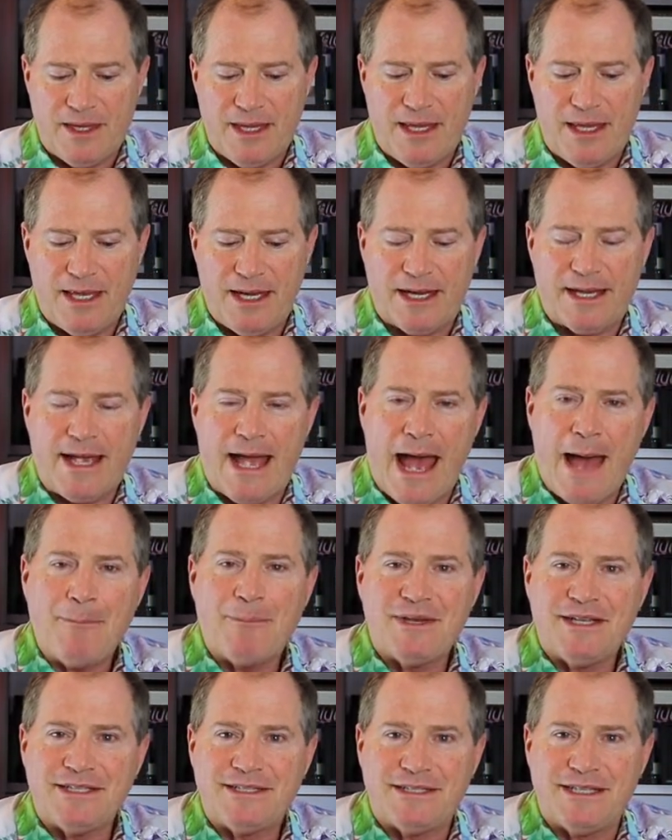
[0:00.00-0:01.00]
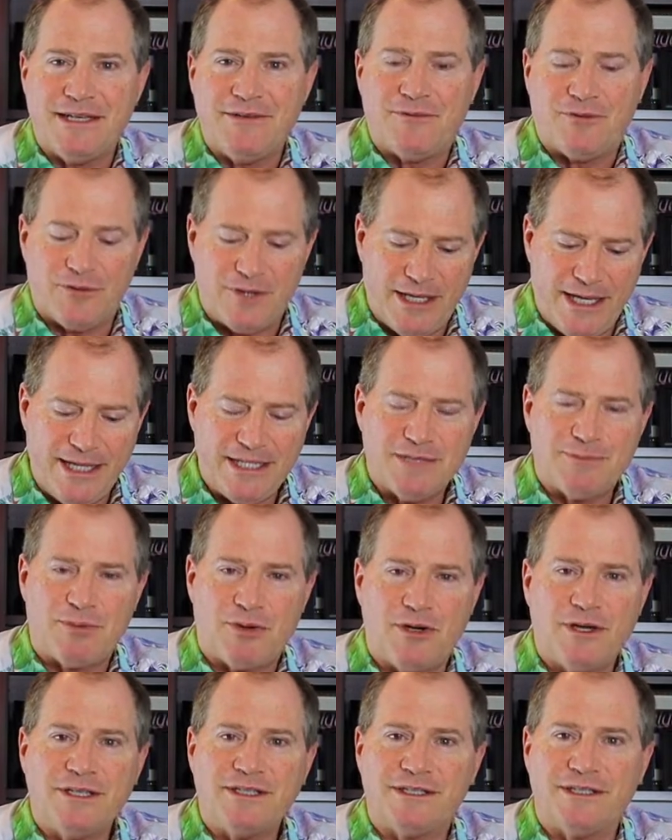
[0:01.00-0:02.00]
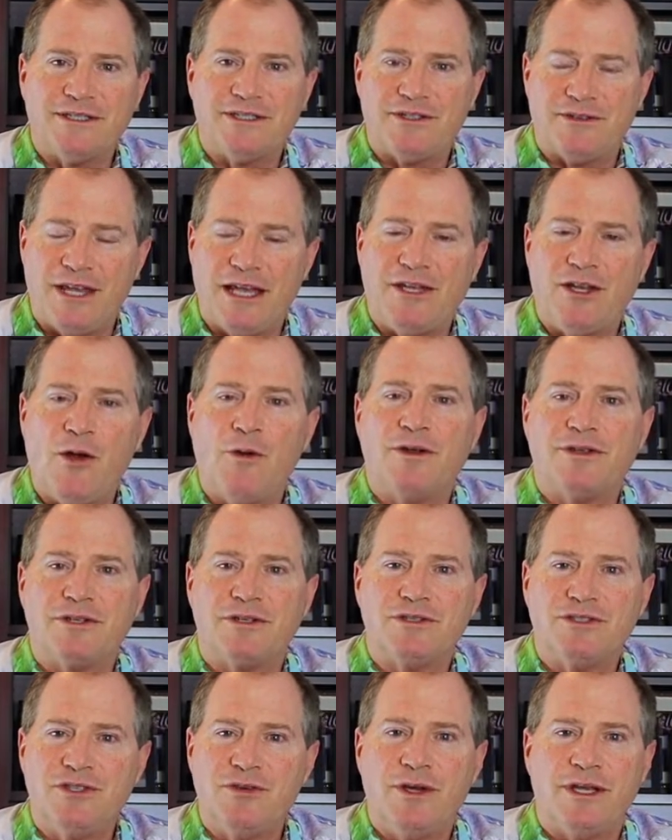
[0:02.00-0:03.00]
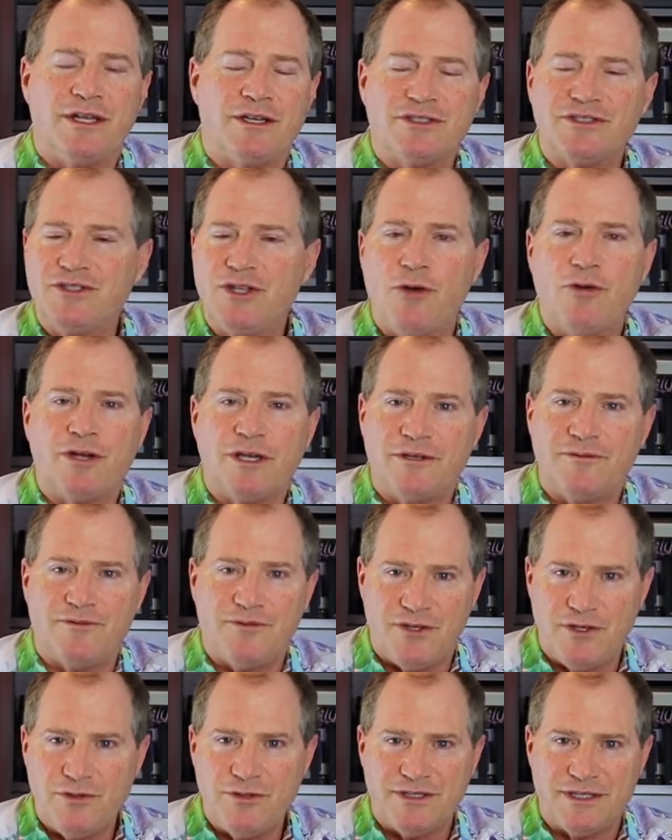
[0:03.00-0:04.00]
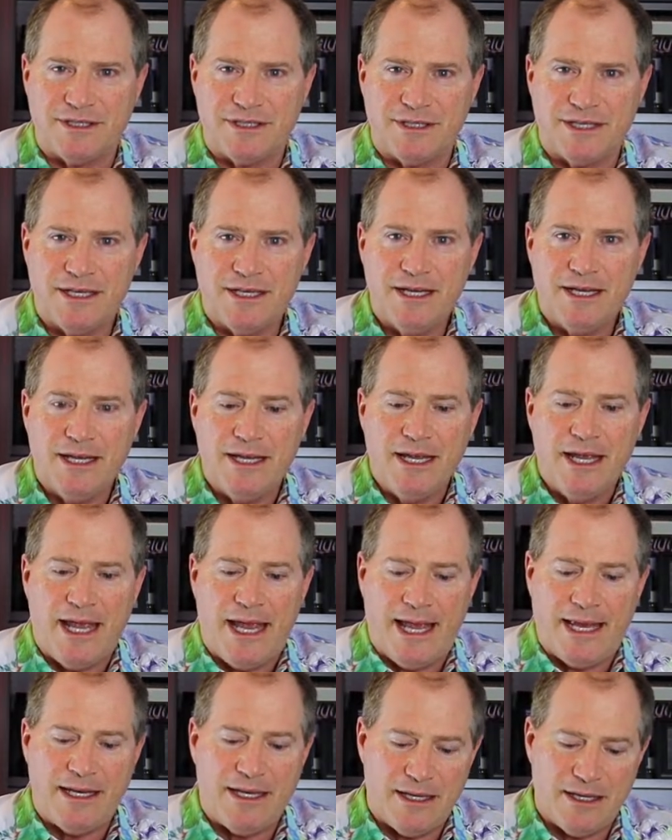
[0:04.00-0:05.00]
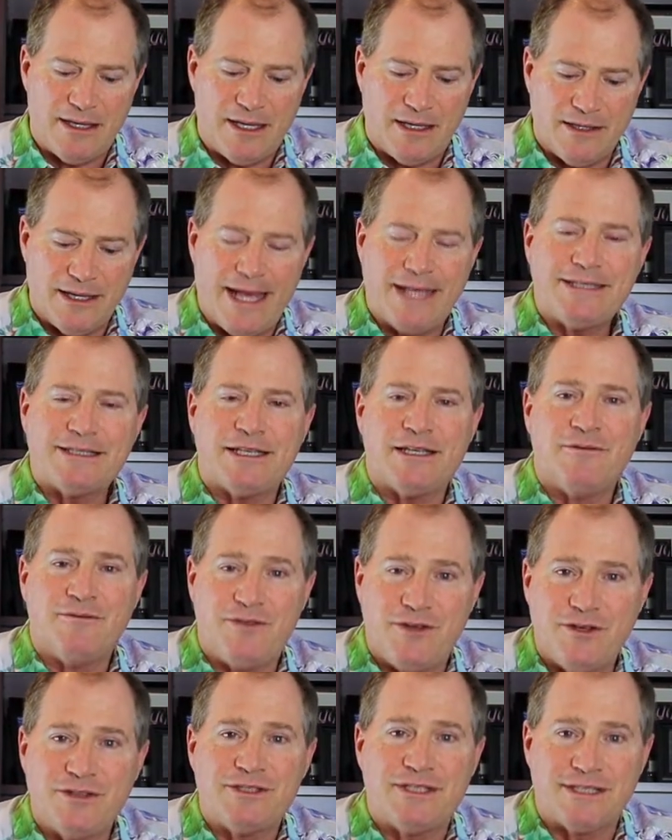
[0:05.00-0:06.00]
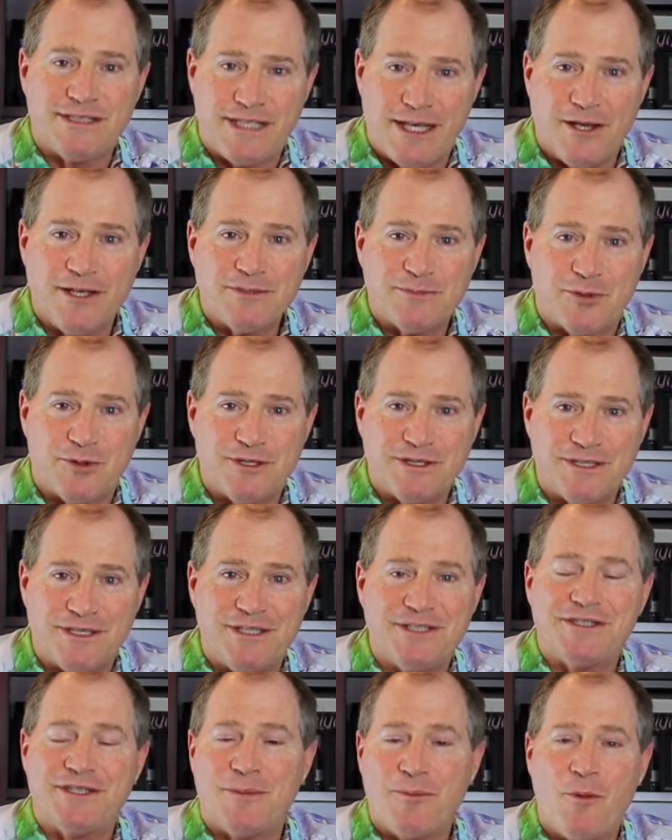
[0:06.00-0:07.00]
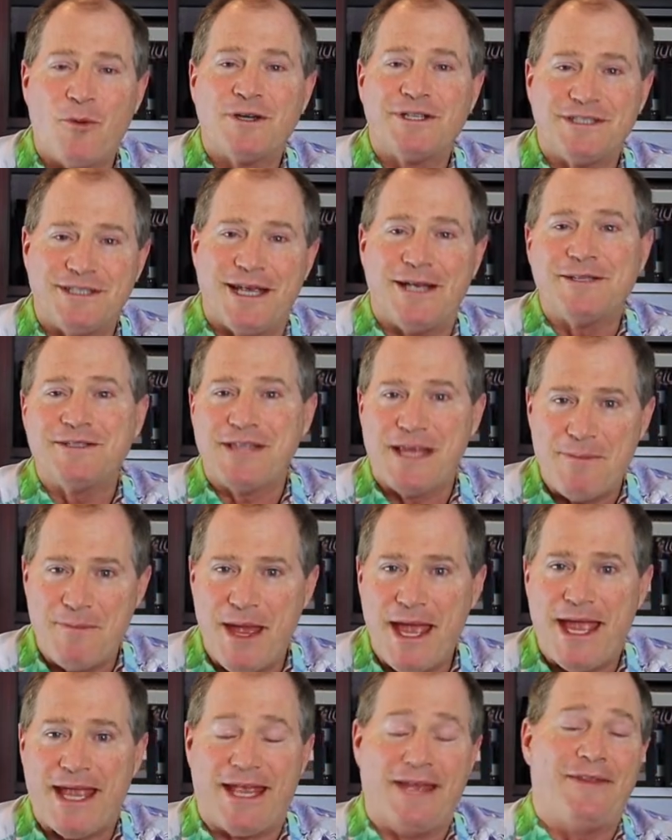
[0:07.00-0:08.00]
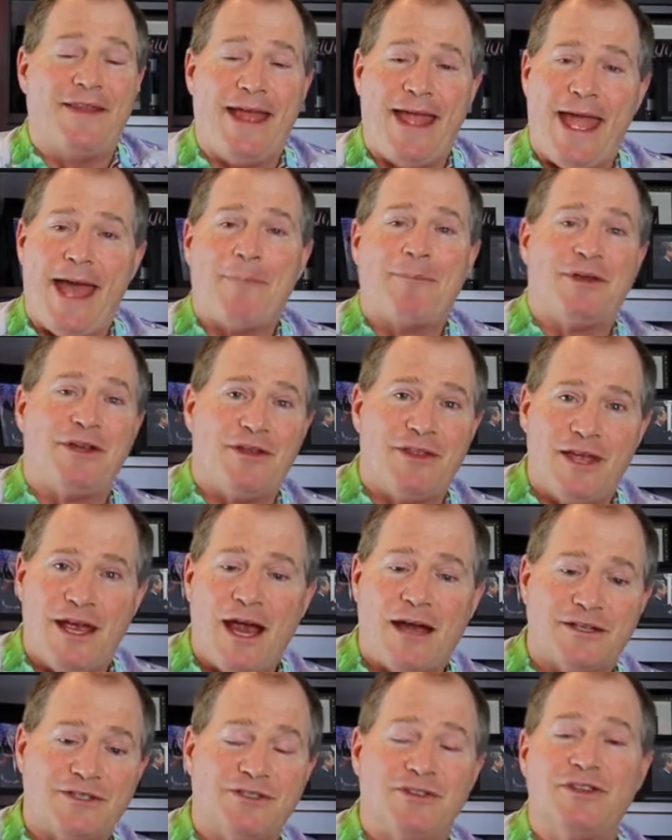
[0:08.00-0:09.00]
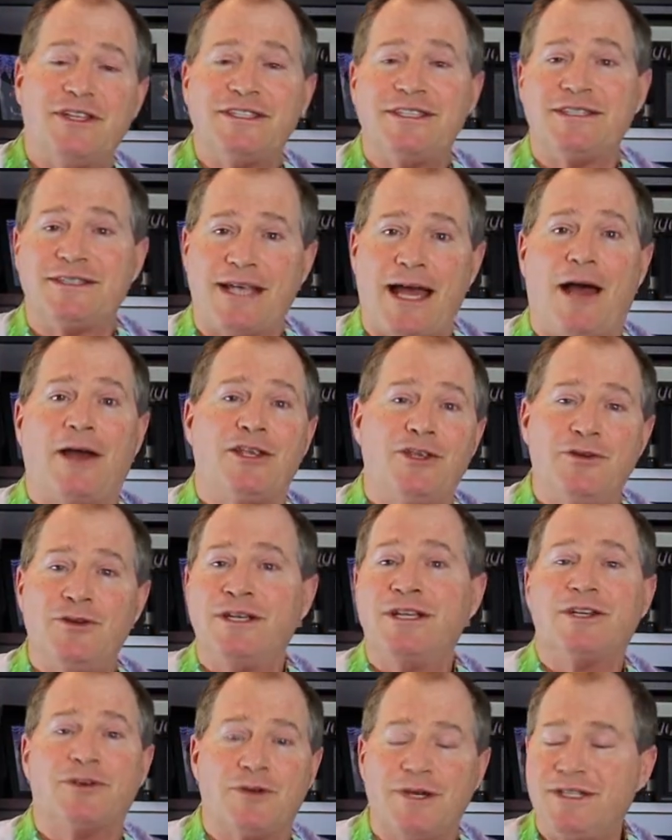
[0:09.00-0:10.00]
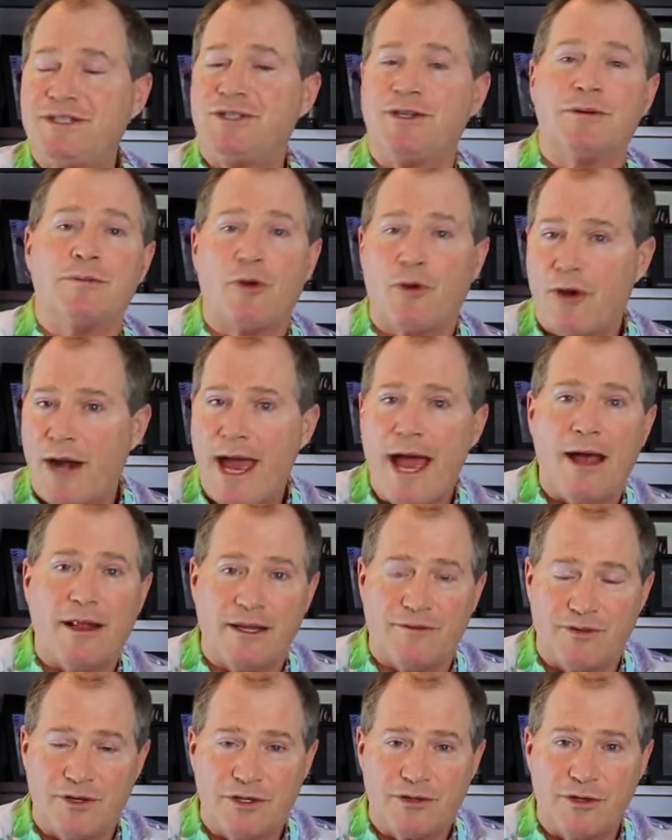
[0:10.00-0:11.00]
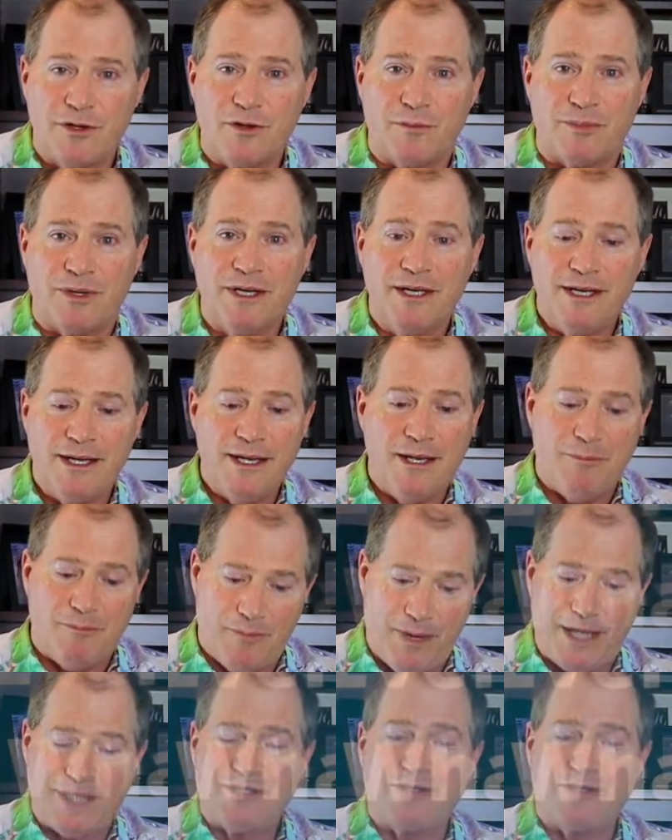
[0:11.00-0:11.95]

and a competency for each person so they know what they're doing. There's no confusion. And the less confused a salesperson is, the more sales they make and the happier they are. So this is how you increase your morale of your group. Make